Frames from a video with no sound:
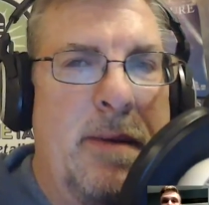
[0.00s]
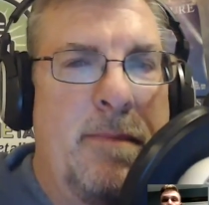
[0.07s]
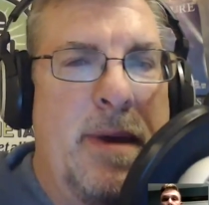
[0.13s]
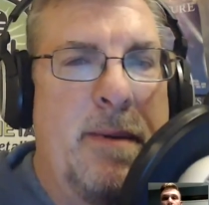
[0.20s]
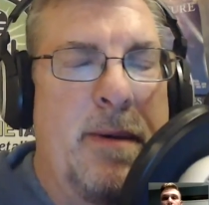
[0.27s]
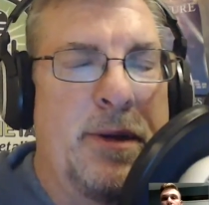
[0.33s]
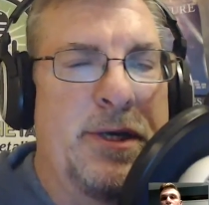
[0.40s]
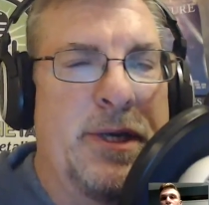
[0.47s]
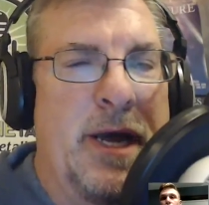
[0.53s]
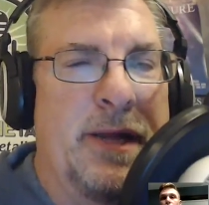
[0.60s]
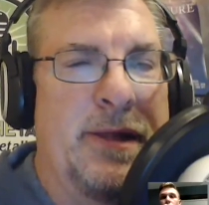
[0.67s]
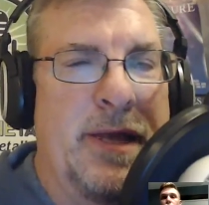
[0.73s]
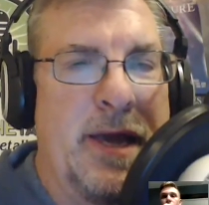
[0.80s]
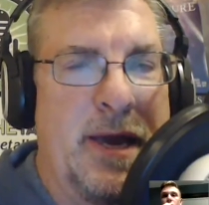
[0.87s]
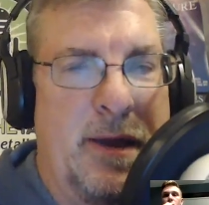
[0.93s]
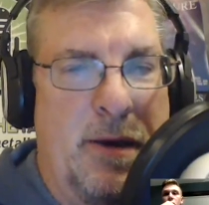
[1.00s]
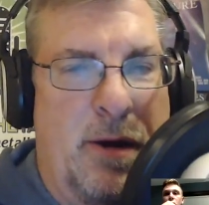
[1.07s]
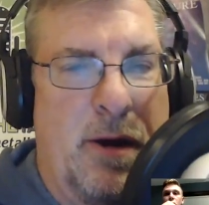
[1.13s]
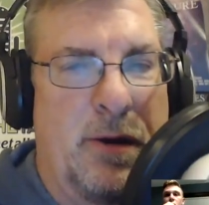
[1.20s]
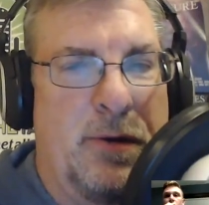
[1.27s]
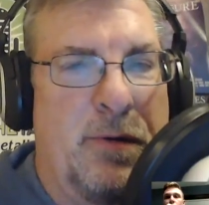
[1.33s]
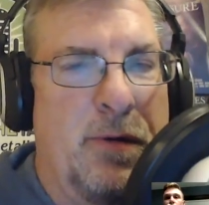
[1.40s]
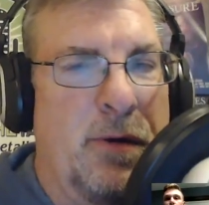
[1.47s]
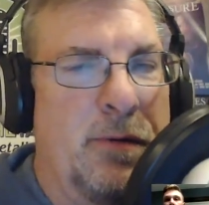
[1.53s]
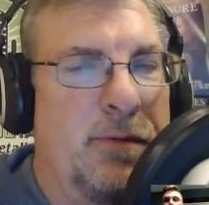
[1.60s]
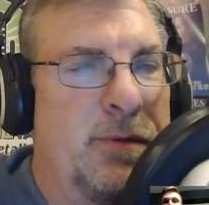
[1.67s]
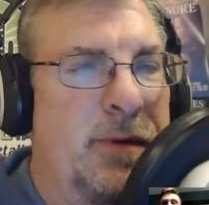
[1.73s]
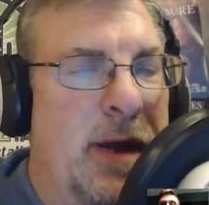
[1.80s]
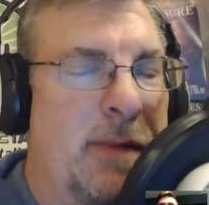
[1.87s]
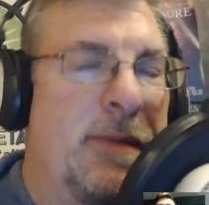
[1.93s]
the hardcore.
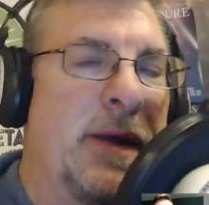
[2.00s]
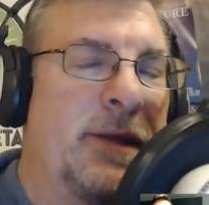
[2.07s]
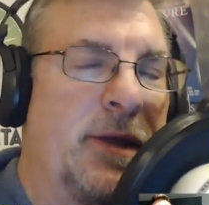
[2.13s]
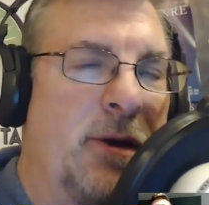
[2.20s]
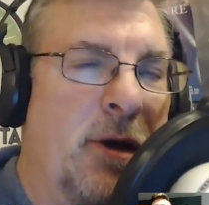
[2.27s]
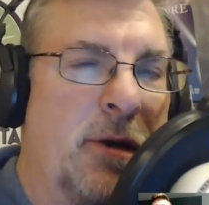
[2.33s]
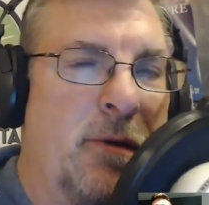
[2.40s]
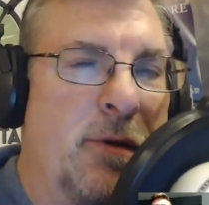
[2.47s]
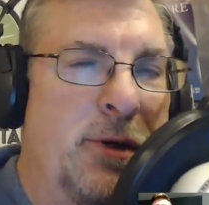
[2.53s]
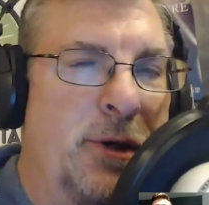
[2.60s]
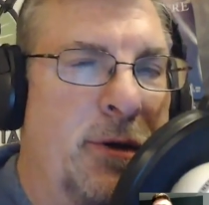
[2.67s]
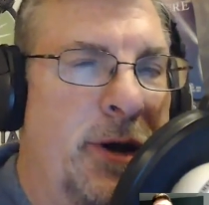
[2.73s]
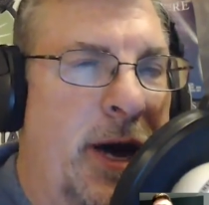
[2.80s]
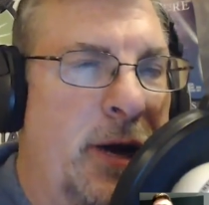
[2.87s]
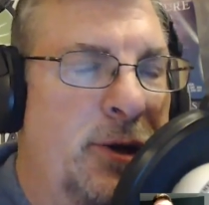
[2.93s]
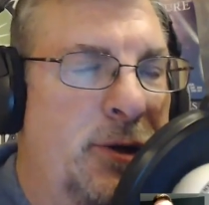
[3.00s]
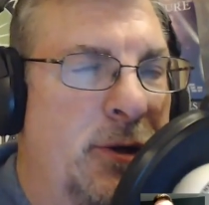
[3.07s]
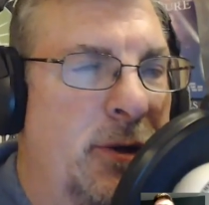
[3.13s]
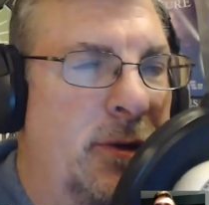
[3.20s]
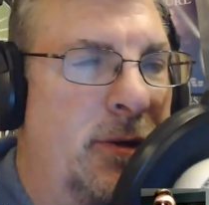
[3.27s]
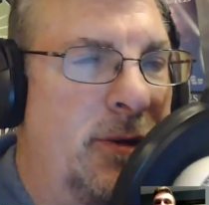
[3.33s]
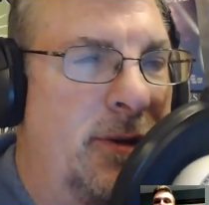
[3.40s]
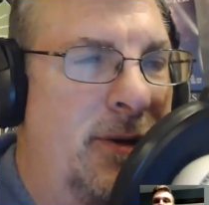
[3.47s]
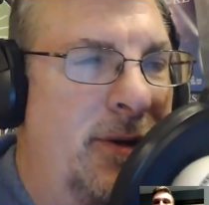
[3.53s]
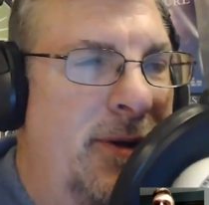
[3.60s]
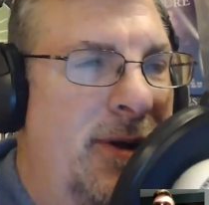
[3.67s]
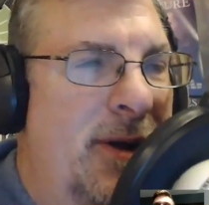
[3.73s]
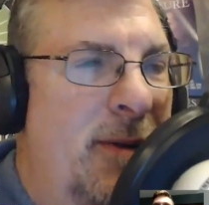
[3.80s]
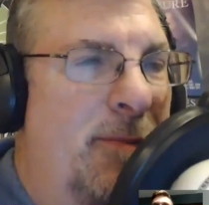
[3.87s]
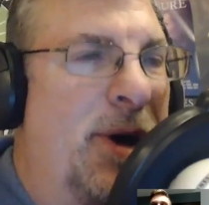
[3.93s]
I'm not the hardcore geocacher,
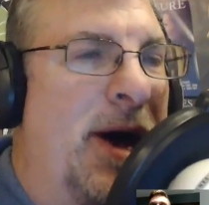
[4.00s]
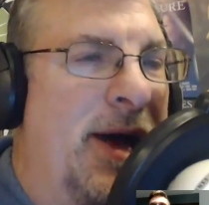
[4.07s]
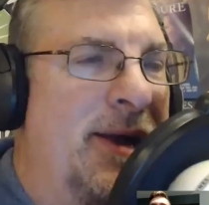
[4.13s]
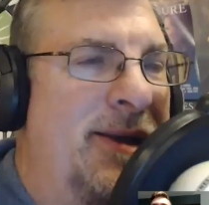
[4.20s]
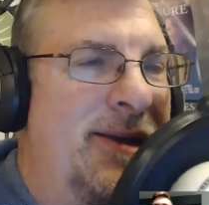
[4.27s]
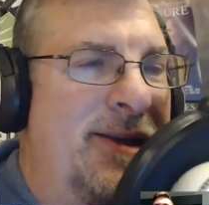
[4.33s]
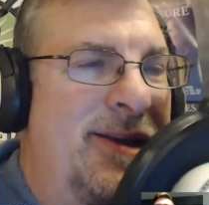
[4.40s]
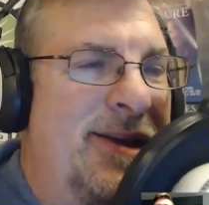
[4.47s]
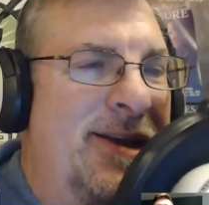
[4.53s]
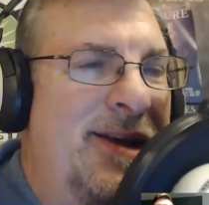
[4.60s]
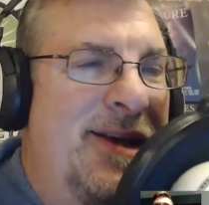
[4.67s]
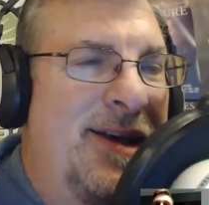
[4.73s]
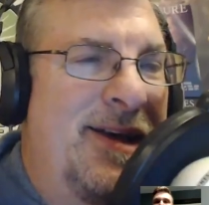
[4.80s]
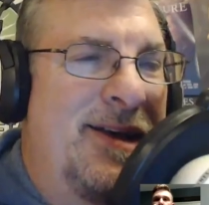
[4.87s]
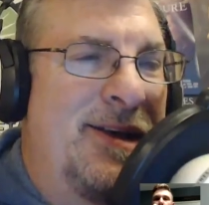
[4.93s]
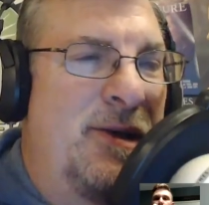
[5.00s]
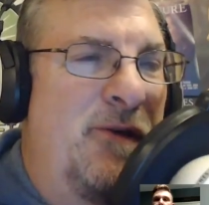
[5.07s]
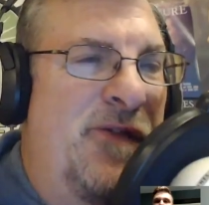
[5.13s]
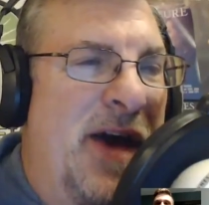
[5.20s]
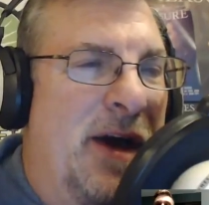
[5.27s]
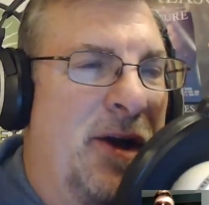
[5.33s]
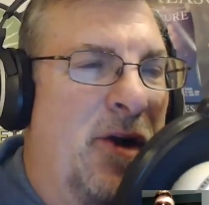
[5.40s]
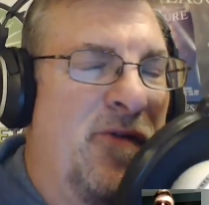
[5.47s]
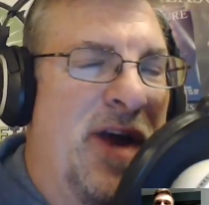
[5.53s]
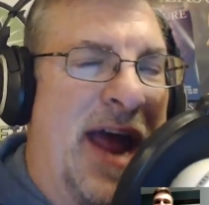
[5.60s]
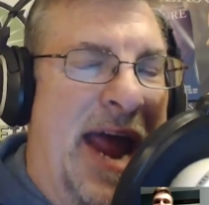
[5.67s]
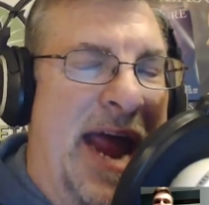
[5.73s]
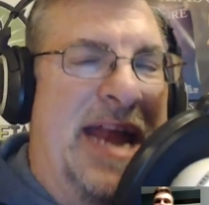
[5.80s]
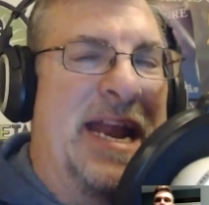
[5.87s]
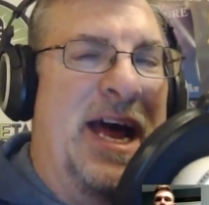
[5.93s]
but you found over
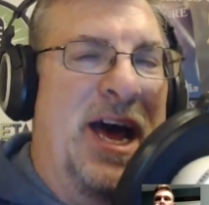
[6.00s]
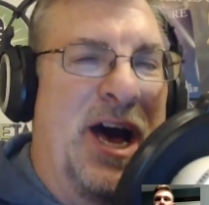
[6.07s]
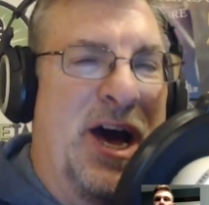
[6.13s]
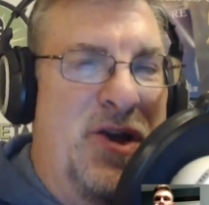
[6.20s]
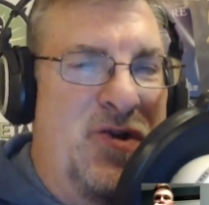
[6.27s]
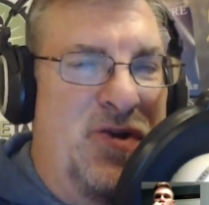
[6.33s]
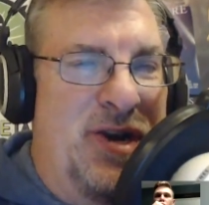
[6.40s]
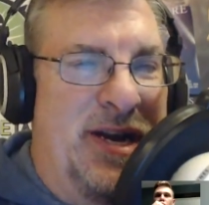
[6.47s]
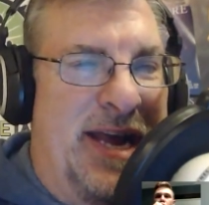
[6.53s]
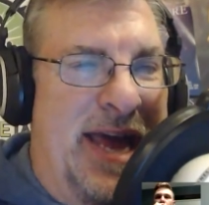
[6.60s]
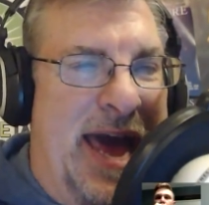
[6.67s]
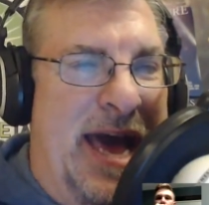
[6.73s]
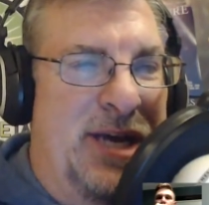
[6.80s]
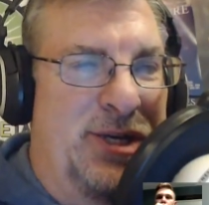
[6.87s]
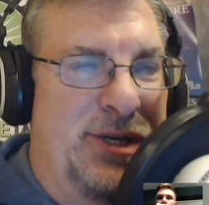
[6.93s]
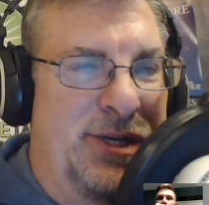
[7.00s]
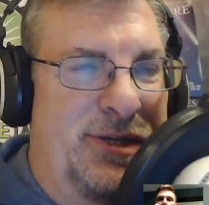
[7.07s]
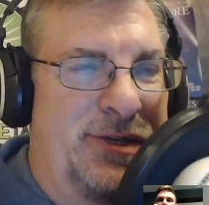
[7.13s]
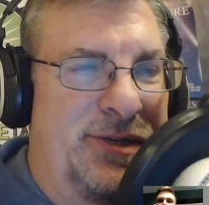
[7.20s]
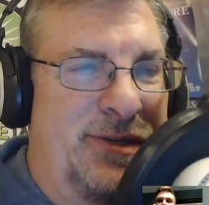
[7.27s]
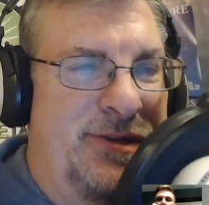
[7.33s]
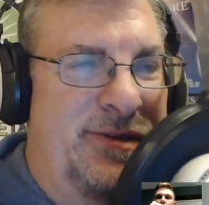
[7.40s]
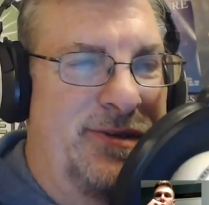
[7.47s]
800 caches.